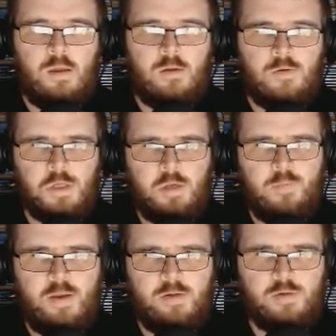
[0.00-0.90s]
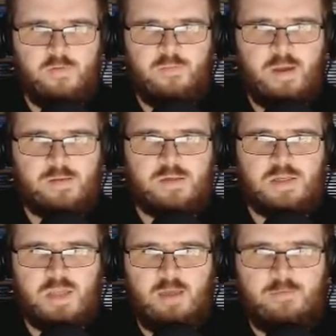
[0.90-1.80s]
I'm also comparing to other maps in this
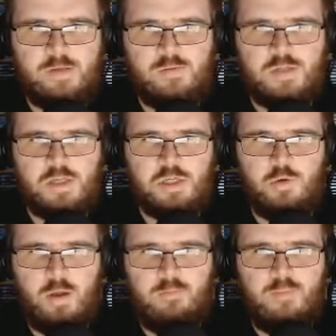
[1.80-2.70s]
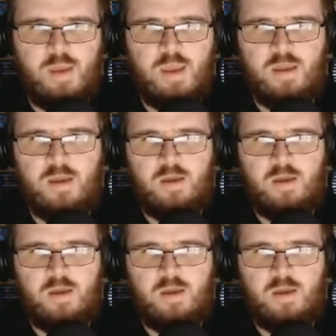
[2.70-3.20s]
game. This one's actually quite big.